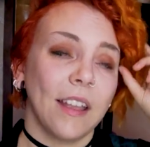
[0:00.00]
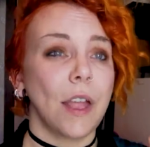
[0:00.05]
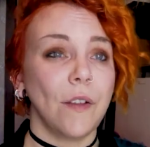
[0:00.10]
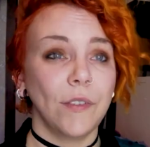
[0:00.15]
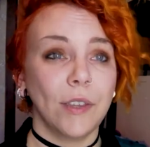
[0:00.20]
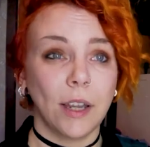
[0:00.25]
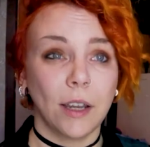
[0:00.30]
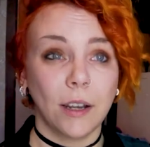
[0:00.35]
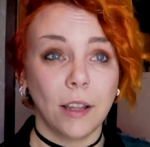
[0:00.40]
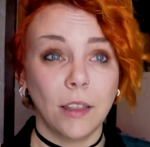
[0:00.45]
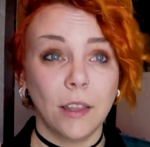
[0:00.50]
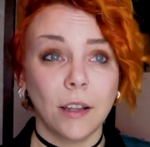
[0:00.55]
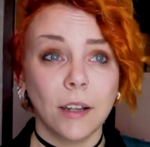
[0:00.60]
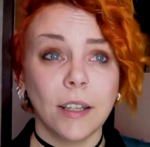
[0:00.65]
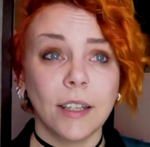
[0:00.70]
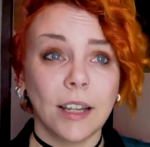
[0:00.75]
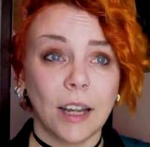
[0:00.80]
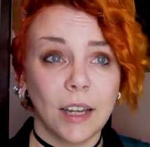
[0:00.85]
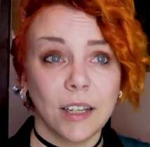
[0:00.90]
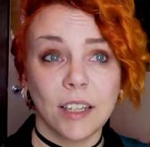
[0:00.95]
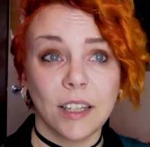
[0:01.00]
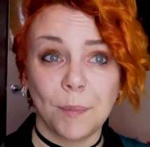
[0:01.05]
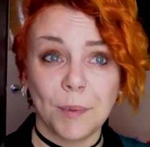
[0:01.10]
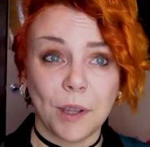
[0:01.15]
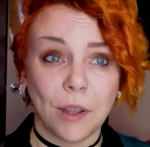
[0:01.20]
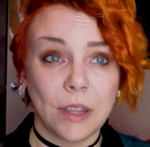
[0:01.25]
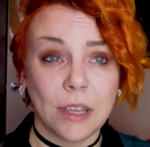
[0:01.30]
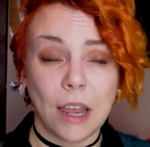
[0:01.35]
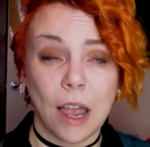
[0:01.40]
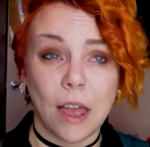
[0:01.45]
I have done a lot of
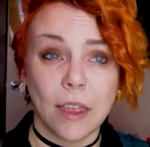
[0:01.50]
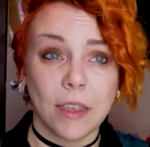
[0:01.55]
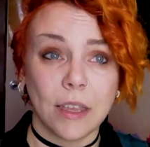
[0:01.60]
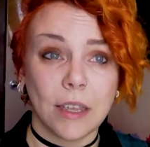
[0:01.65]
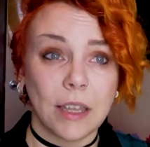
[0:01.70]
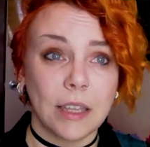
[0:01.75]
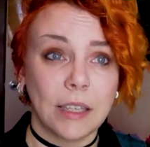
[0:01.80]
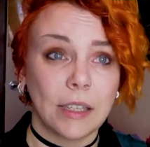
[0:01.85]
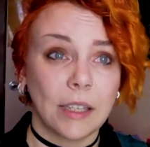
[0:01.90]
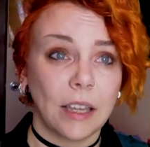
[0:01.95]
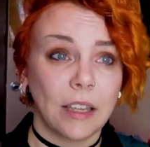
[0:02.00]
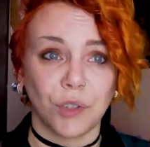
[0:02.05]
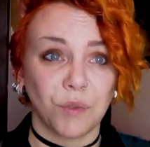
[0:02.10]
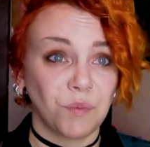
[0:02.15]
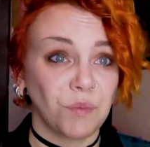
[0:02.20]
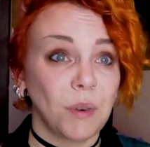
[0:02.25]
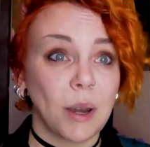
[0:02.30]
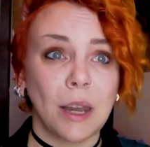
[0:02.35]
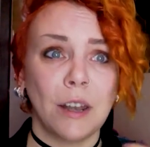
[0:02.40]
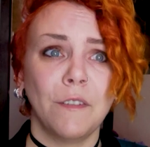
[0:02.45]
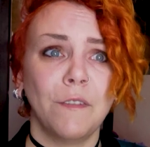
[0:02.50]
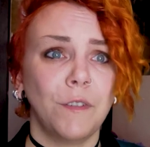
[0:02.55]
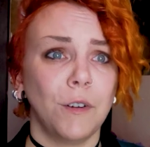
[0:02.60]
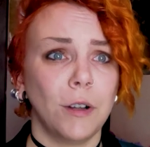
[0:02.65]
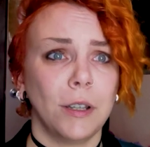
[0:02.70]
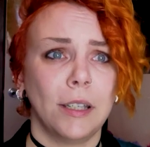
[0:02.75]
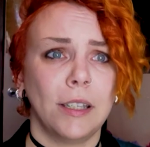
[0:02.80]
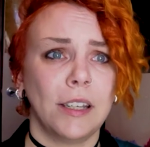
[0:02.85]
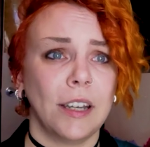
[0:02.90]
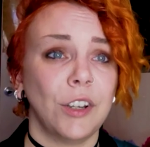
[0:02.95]
touch-ups on the others, just
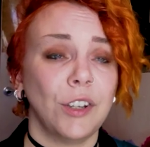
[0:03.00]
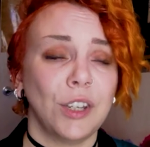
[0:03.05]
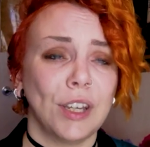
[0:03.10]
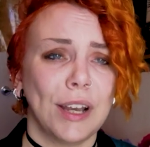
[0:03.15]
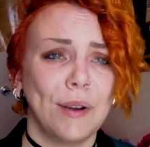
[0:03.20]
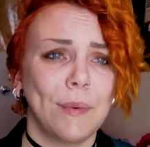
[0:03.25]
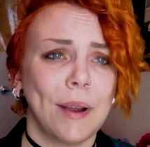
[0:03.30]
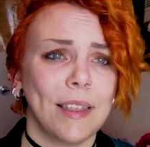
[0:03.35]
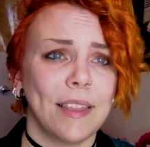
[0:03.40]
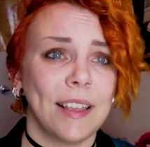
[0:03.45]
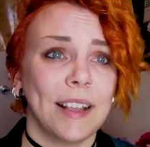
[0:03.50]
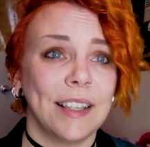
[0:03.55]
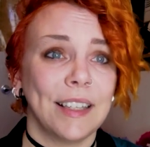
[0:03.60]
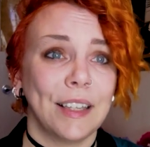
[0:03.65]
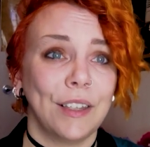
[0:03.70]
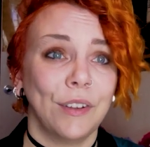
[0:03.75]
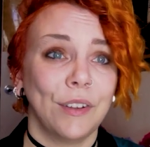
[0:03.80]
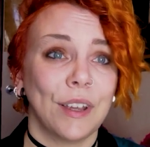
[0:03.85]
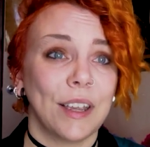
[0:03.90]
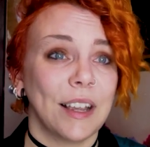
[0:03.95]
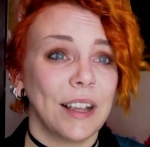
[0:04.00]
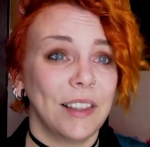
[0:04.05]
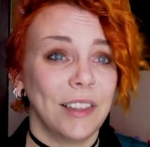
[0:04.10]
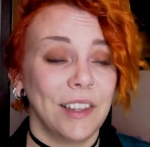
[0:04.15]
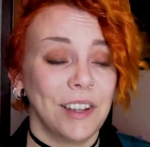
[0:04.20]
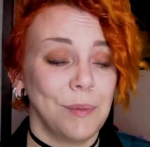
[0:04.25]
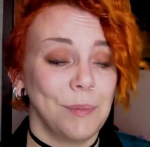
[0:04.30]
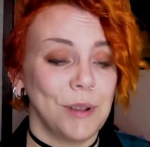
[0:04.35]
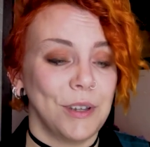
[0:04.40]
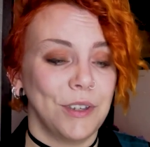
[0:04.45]
reinforced stitching where things are looking a
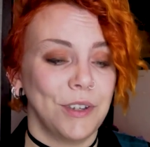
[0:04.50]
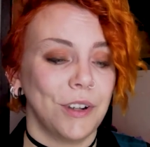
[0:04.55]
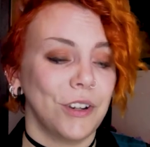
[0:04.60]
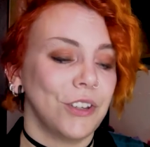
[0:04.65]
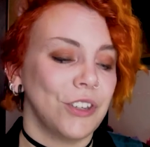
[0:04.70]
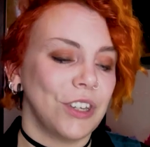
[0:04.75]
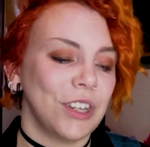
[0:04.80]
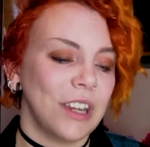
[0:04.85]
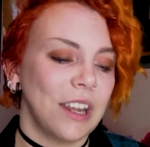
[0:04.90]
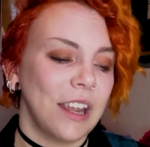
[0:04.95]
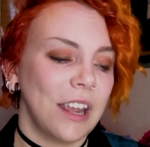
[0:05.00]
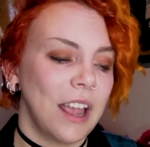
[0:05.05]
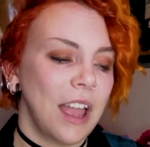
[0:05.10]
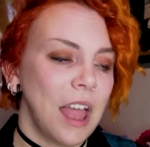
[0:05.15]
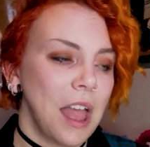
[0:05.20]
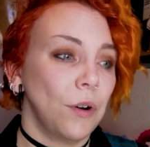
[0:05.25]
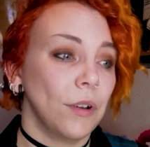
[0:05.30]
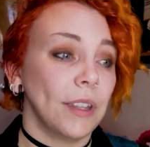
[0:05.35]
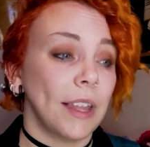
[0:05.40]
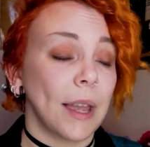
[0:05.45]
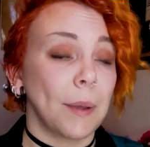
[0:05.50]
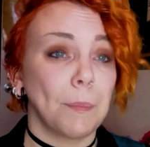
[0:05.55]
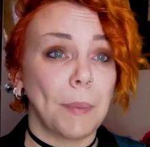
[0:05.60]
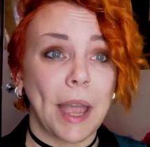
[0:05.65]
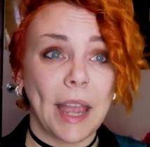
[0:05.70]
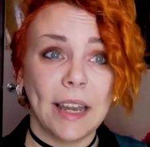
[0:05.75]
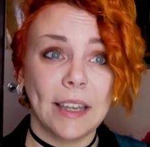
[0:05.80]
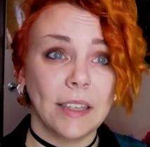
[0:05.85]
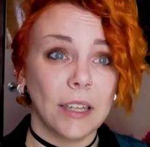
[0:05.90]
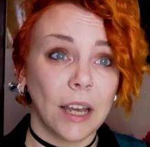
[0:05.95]
little bit dodgy, or like
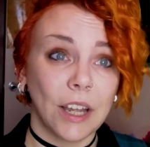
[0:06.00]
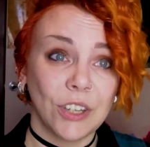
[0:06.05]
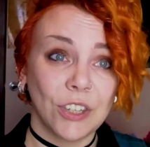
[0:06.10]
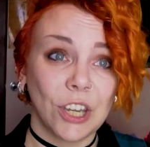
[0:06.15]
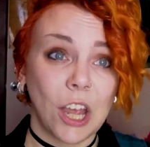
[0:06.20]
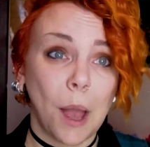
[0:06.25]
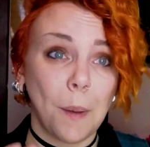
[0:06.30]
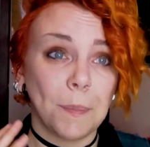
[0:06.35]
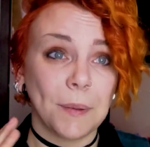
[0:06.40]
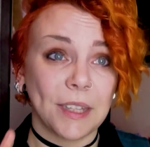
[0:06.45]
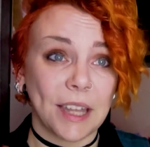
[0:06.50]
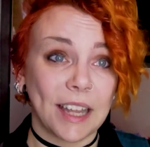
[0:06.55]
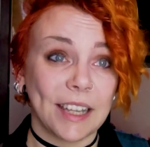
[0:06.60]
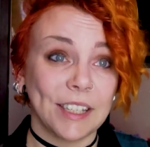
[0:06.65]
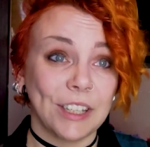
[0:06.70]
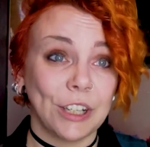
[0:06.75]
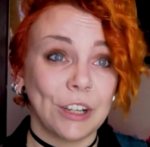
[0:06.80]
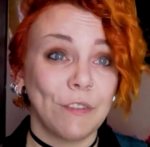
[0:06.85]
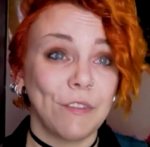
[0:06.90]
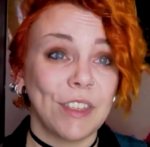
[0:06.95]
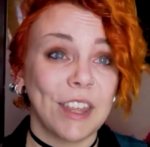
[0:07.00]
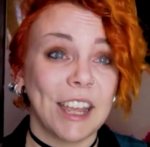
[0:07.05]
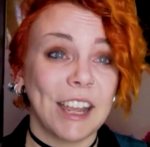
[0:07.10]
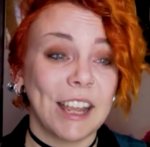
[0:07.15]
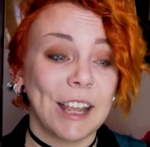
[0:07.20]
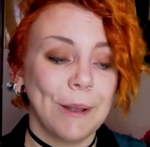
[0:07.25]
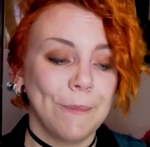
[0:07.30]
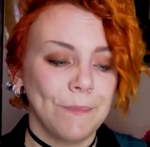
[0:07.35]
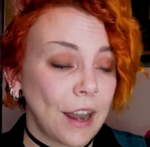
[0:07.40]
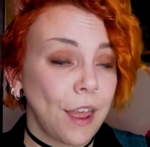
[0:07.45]
paint touch-ups, that sort of
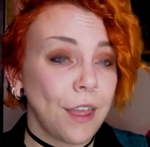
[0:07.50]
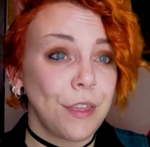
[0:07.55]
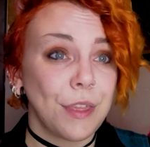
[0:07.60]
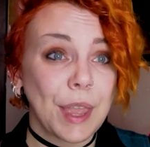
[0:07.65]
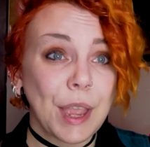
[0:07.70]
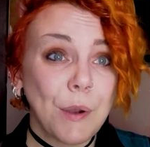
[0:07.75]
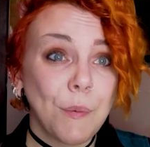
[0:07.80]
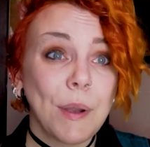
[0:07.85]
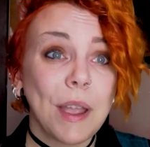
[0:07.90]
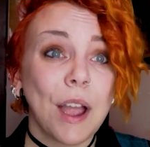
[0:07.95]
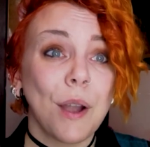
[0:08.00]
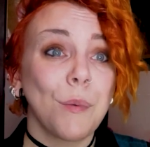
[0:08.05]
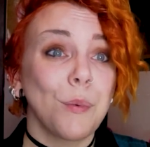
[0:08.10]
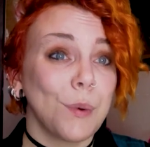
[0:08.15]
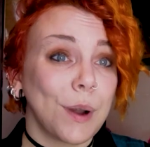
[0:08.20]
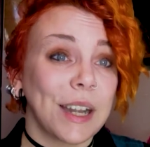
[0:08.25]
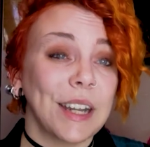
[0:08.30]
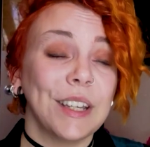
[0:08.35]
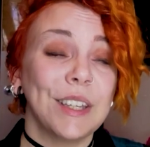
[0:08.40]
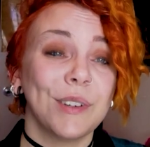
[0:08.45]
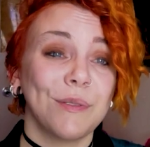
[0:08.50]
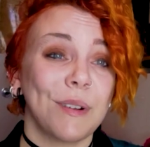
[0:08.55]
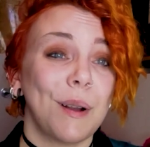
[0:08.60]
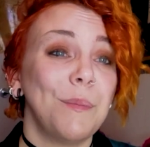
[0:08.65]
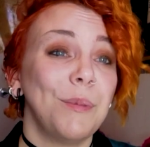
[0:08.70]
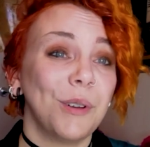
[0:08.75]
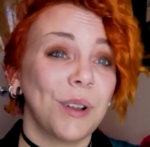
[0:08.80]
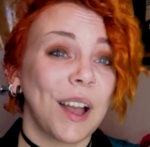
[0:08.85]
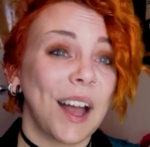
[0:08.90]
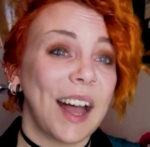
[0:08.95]
thing, and I think we are ready to
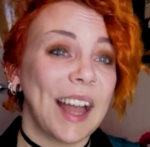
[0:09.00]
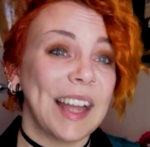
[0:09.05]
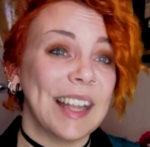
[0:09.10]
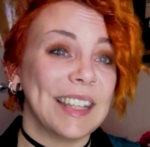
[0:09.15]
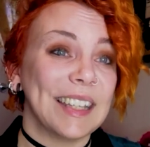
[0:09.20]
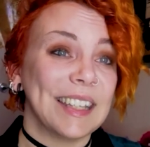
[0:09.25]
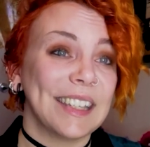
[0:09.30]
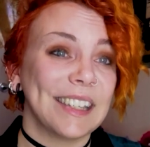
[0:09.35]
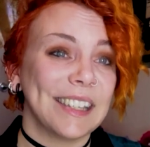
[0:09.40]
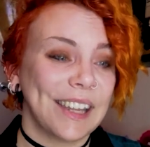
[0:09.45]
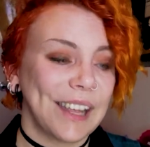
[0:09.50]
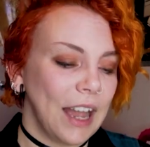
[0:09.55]
rumble, guys.